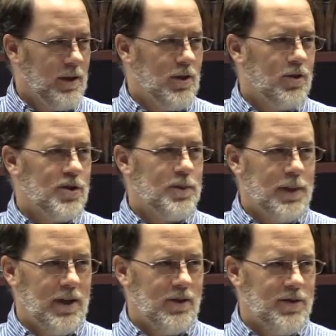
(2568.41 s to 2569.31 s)
your
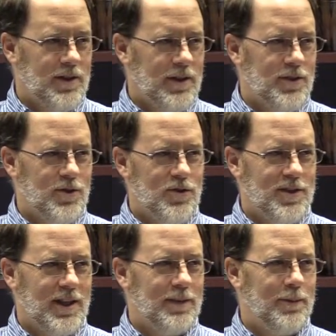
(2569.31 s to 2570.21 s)
spouse is your
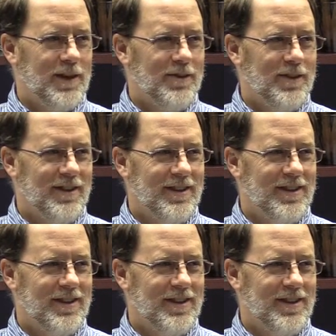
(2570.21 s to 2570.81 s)
saint maker.